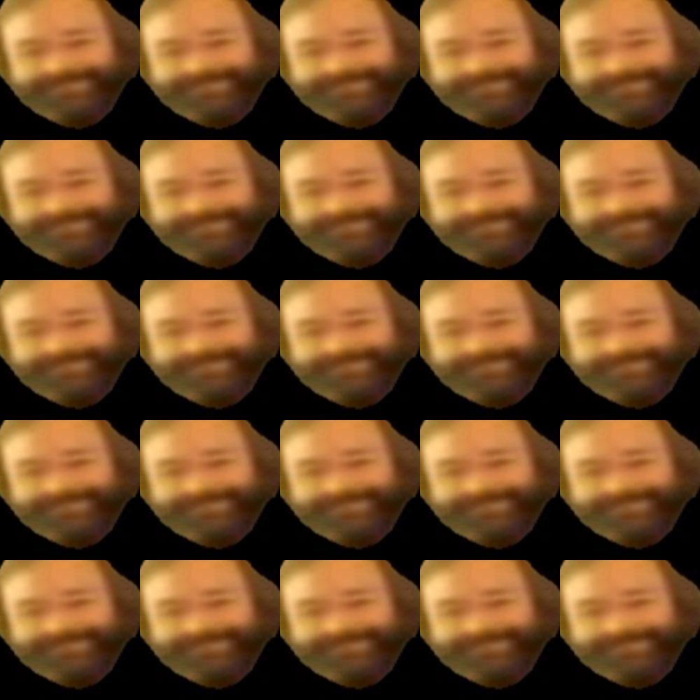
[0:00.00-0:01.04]

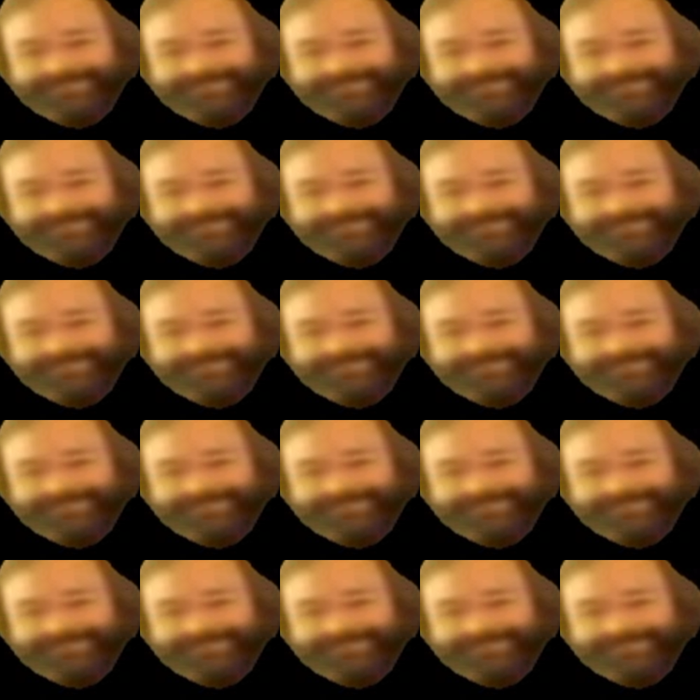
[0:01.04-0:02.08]

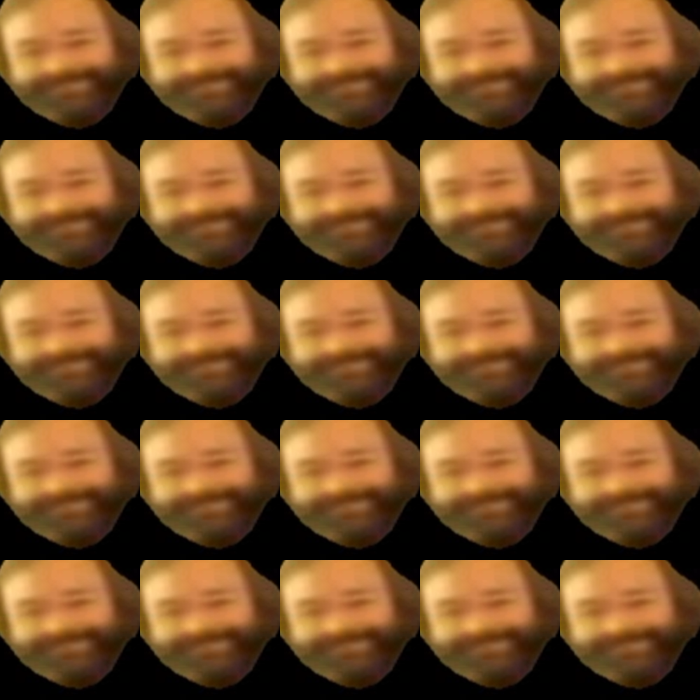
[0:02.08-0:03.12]

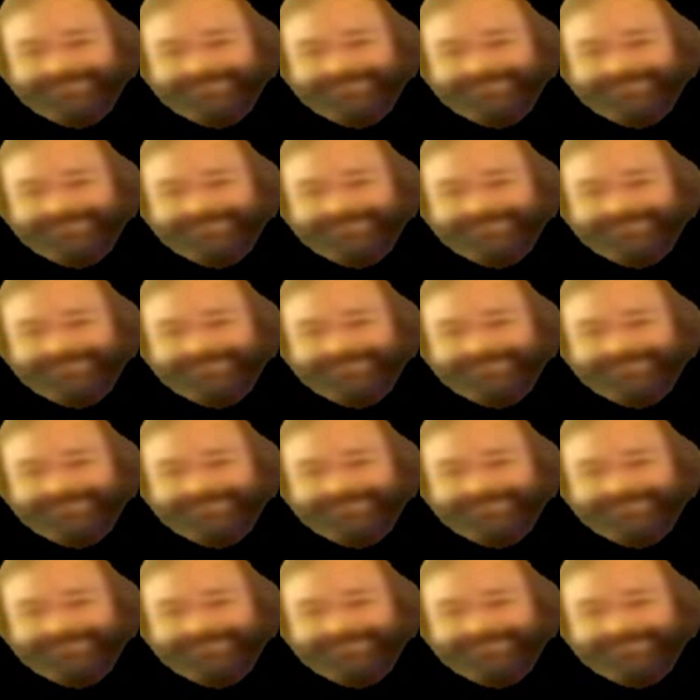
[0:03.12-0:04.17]

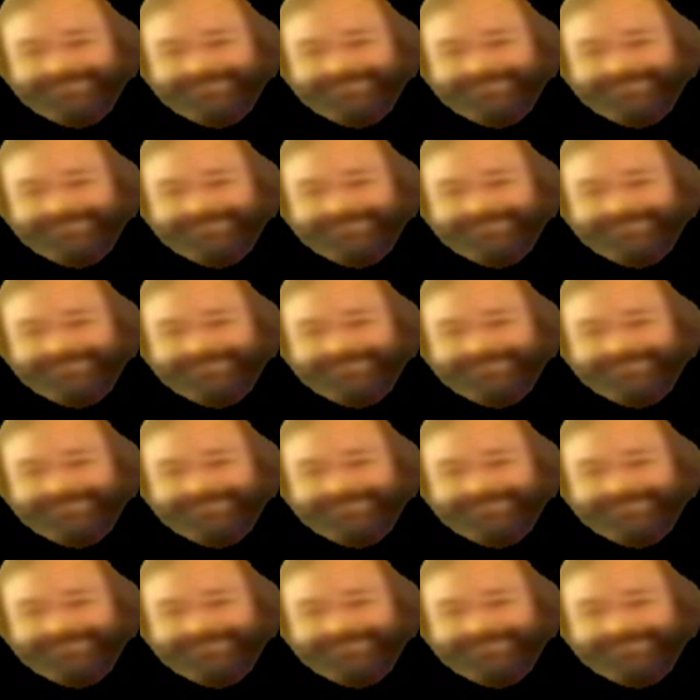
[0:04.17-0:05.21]

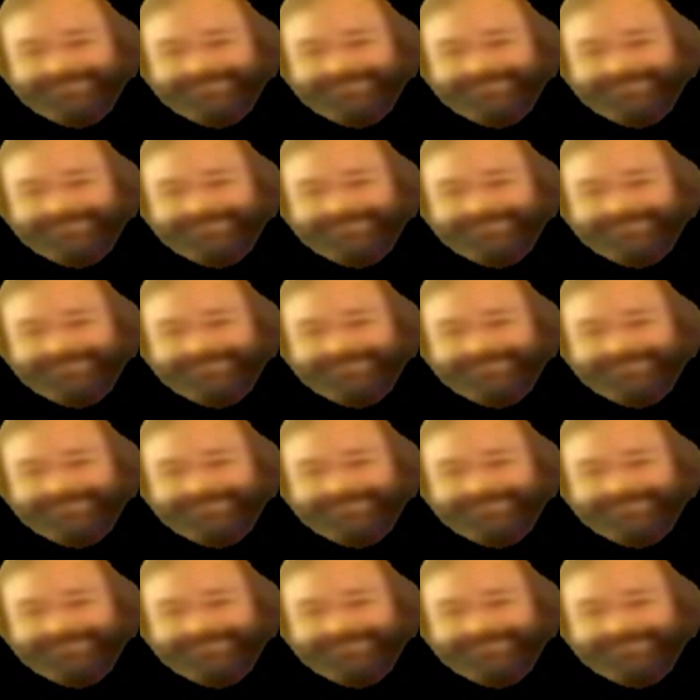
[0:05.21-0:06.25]

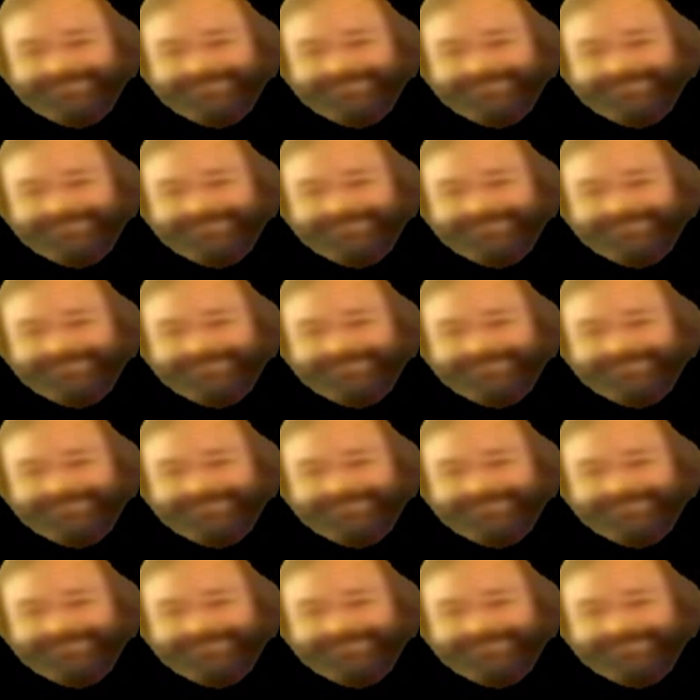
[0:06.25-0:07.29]

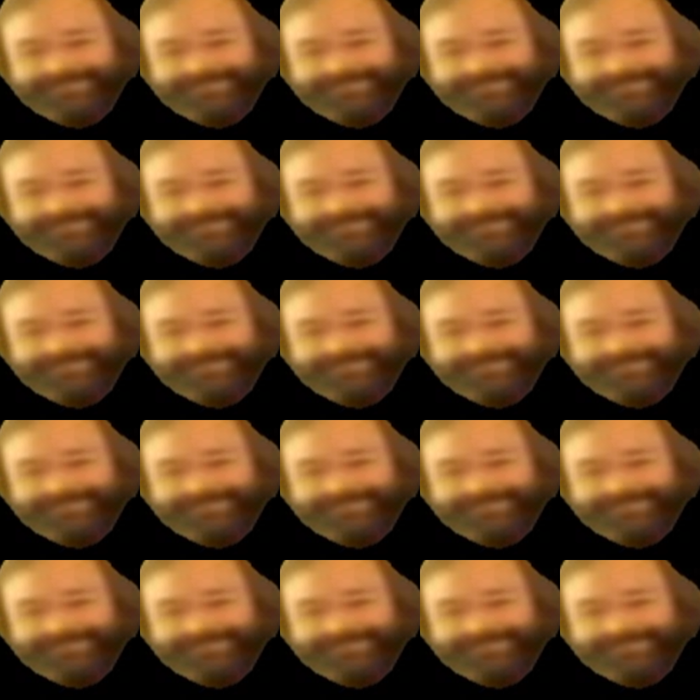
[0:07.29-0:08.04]
(no lip movement)